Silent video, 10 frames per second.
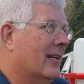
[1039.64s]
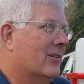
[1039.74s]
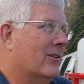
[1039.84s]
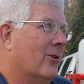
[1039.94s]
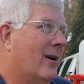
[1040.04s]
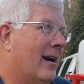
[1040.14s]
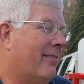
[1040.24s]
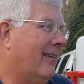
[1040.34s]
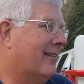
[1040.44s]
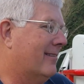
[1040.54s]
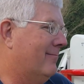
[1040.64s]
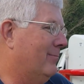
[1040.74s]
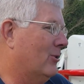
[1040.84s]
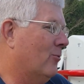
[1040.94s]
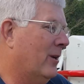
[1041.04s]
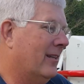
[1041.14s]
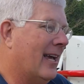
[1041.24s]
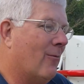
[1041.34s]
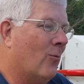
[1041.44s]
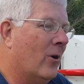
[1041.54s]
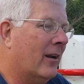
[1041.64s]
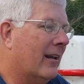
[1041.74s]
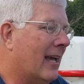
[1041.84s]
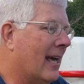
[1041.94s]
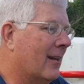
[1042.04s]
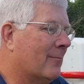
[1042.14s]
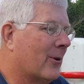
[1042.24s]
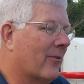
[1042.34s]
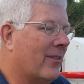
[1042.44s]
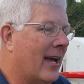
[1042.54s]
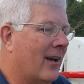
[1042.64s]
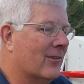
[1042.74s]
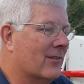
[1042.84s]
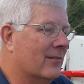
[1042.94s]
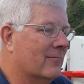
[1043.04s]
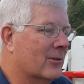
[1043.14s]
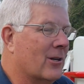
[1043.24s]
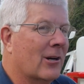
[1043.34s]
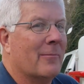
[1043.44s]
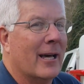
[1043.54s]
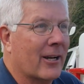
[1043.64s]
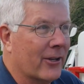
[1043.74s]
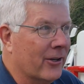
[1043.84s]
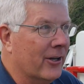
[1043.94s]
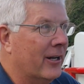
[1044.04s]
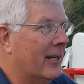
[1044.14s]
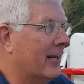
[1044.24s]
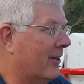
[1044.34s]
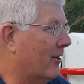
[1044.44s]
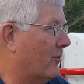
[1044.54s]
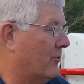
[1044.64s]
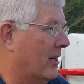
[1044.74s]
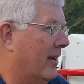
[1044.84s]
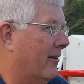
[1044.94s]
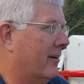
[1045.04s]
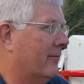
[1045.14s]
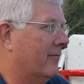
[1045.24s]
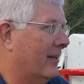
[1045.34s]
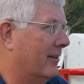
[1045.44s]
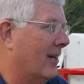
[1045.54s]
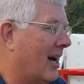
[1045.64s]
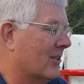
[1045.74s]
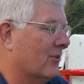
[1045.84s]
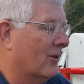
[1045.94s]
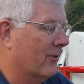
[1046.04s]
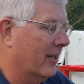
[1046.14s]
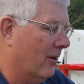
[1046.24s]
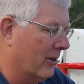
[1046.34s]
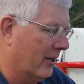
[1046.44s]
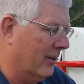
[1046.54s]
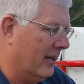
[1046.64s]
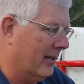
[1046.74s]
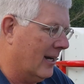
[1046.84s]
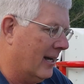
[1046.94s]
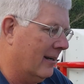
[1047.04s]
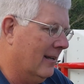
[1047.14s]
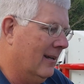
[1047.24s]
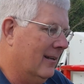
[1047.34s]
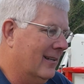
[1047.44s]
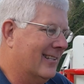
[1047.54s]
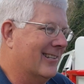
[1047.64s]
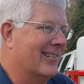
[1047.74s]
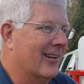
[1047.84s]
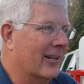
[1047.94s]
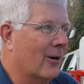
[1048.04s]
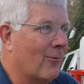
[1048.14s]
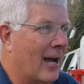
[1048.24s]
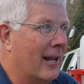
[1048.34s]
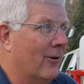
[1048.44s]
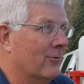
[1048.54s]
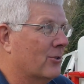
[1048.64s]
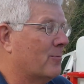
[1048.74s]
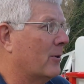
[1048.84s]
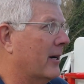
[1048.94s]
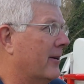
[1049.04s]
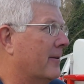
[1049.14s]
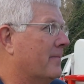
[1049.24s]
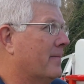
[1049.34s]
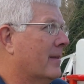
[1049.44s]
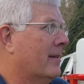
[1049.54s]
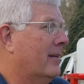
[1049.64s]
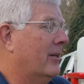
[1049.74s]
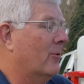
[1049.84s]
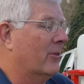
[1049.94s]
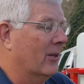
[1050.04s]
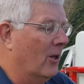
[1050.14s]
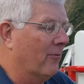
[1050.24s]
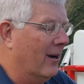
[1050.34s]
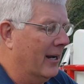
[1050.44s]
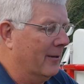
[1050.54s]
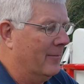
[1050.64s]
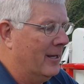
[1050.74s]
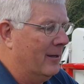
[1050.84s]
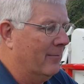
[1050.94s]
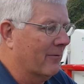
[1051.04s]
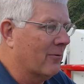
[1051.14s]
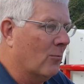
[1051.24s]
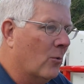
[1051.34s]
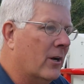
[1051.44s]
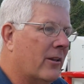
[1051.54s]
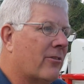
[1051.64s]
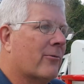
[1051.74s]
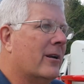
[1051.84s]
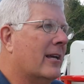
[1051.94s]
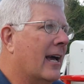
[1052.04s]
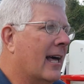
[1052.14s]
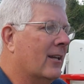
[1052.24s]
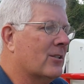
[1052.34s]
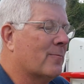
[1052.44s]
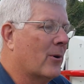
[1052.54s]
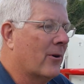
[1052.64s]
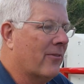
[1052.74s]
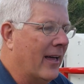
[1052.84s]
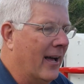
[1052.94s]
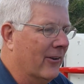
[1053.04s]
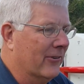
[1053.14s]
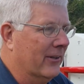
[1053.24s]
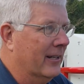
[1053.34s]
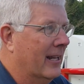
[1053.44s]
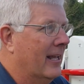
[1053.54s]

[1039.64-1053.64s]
So I think between that 1 gallon per thousand, we're talking about a gun and a hose now, and a nozzle on a gun, not necessarily a ride-on sprayer, you know, with the low volume, but from 1 to 3 gallons per thousand,